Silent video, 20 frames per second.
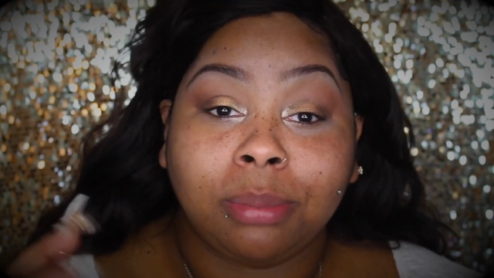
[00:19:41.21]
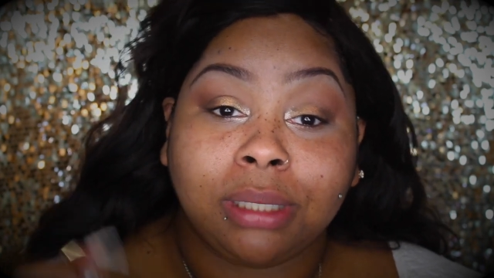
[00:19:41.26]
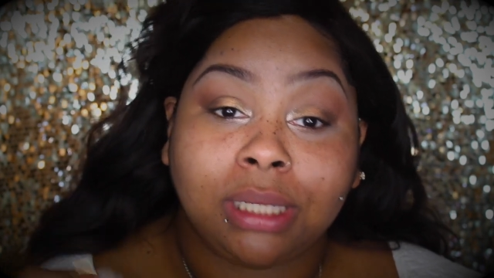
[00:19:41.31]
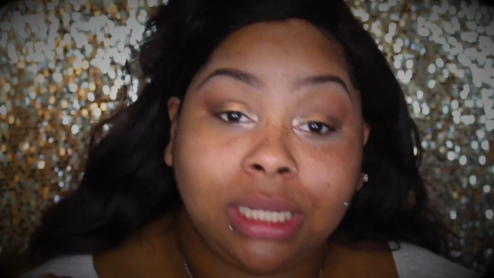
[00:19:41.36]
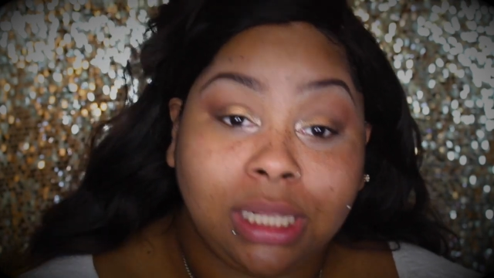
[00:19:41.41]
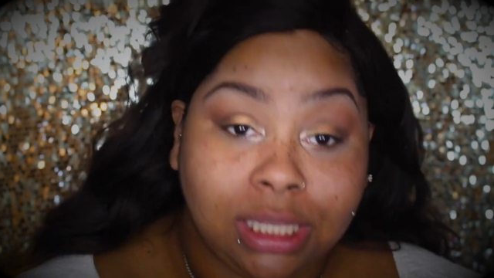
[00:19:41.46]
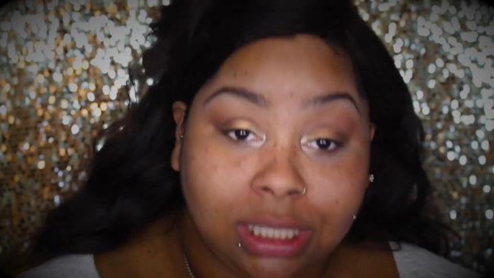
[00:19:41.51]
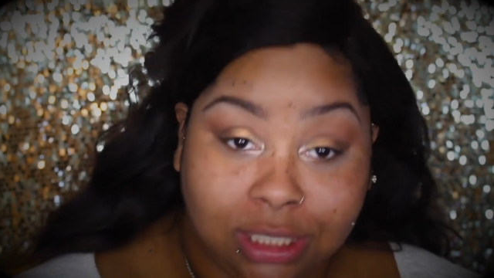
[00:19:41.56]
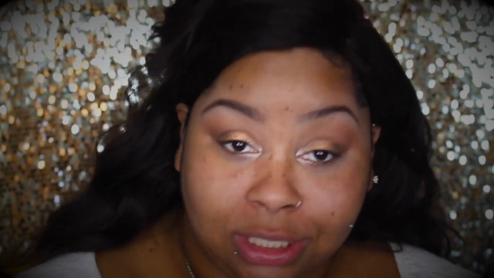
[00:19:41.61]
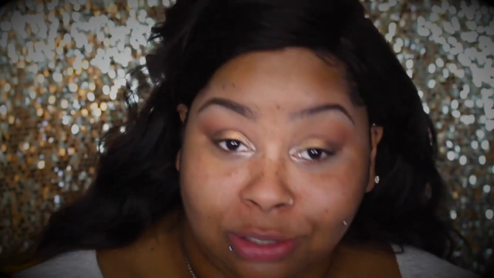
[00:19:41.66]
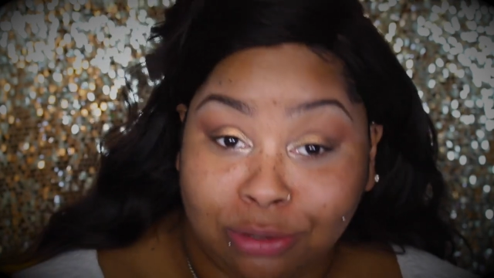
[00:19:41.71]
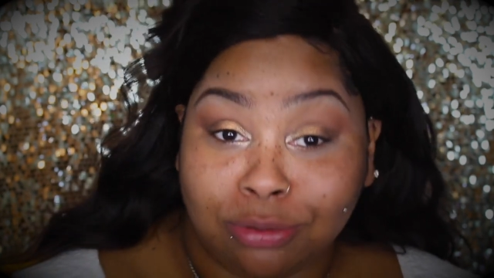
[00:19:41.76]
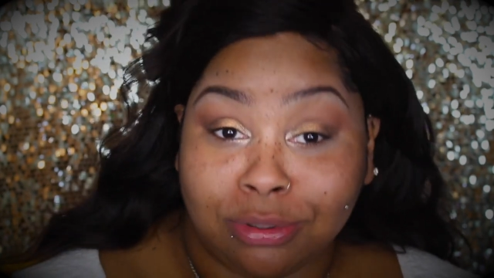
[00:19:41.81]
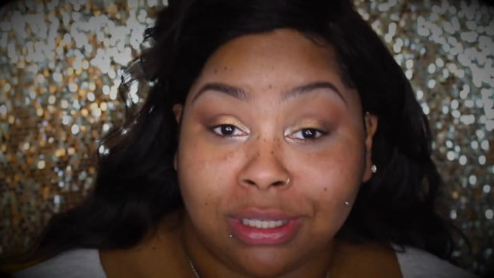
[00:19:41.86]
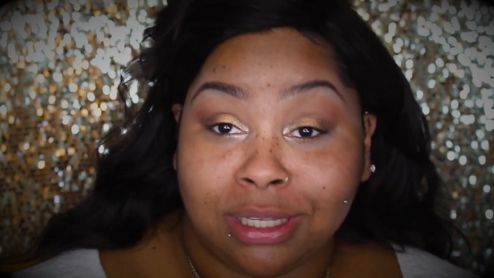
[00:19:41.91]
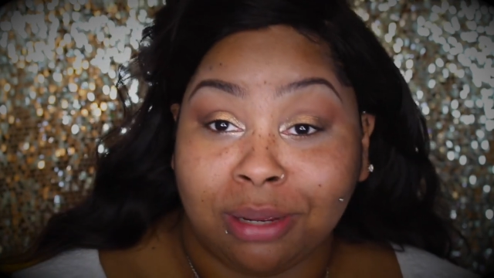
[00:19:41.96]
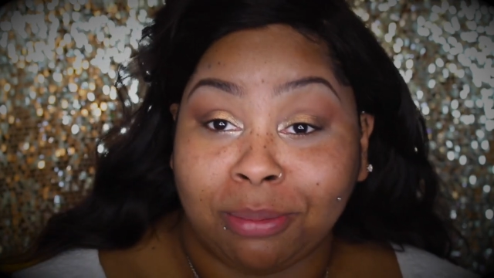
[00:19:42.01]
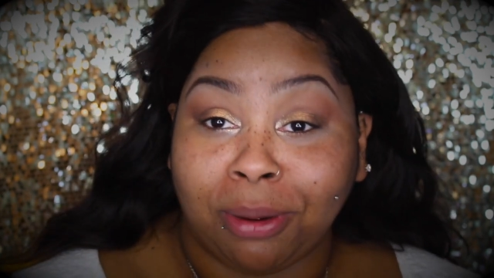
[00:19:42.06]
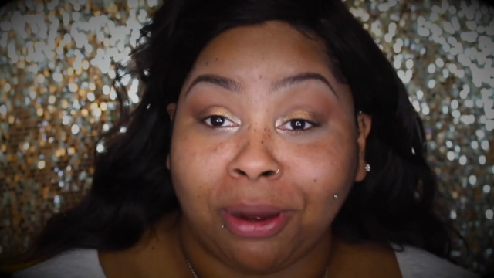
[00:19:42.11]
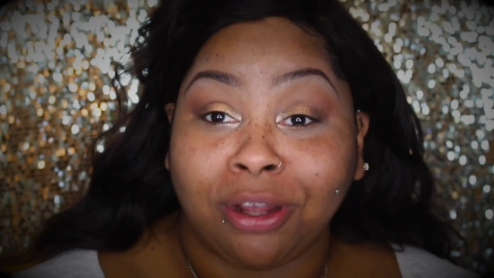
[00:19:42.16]
please
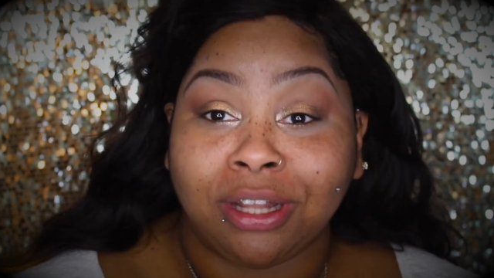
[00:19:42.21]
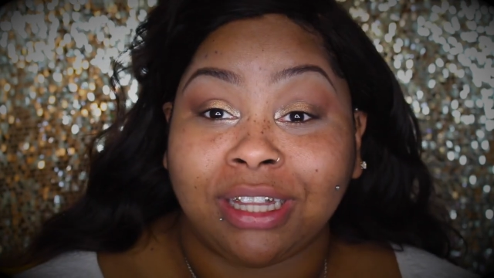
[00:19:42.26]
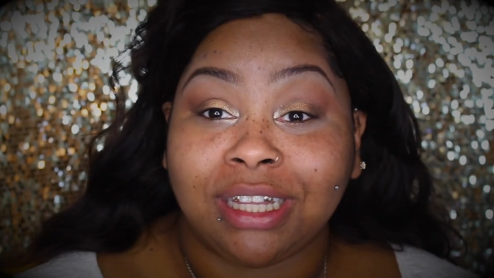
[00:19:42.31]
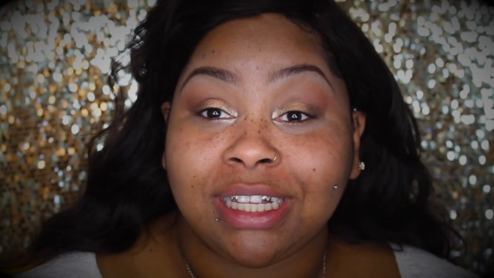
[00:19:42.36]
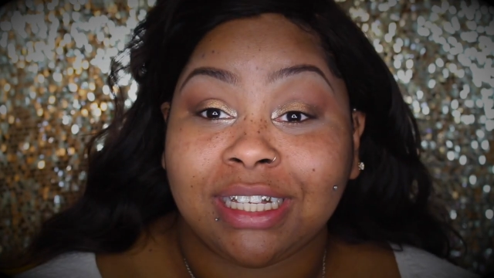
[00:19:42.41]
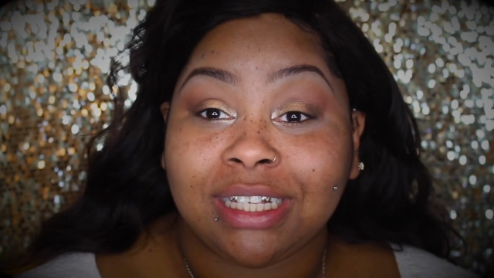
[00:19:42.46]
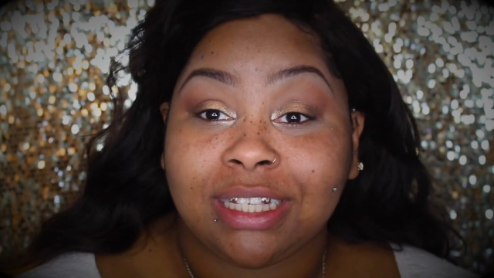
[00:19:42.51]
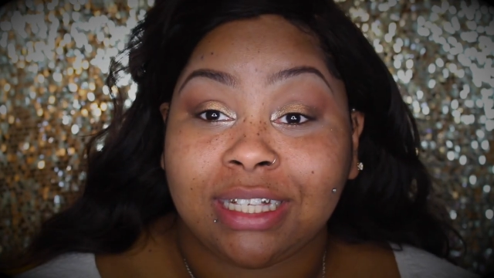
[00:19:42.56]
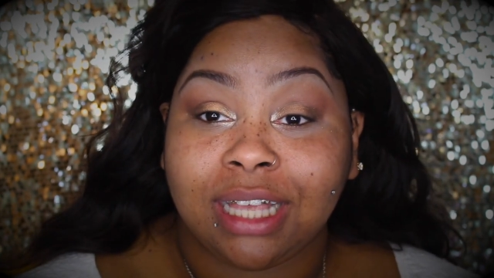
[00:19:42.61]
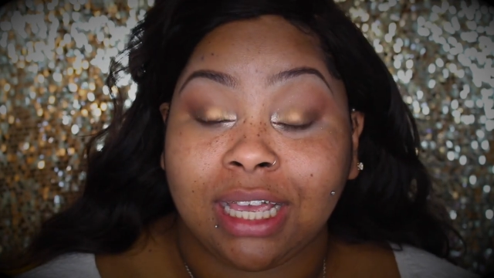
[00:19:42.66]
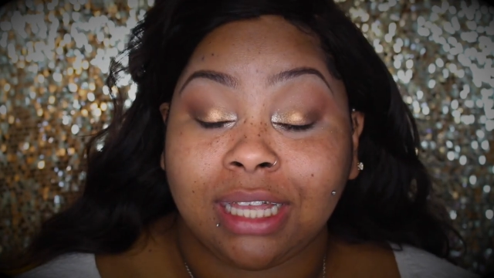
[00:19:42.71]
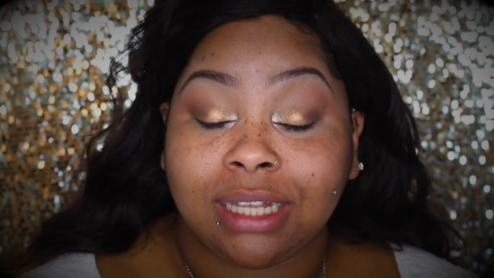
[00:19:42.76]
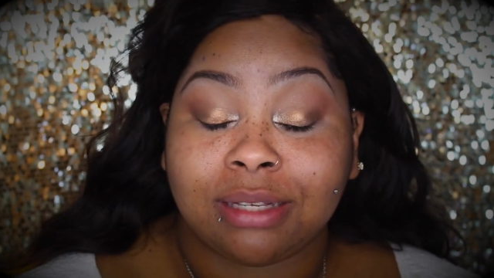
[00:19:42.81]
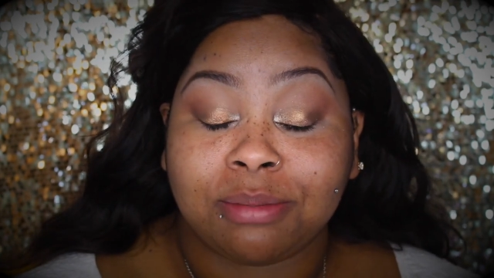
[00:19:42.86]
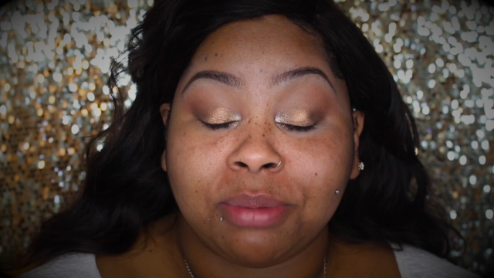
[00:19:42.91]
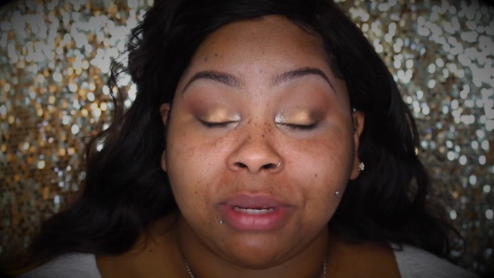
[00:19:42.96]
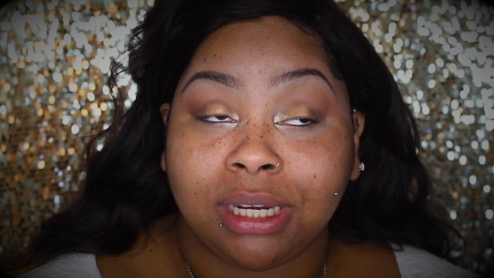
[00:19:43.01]
use them on this set,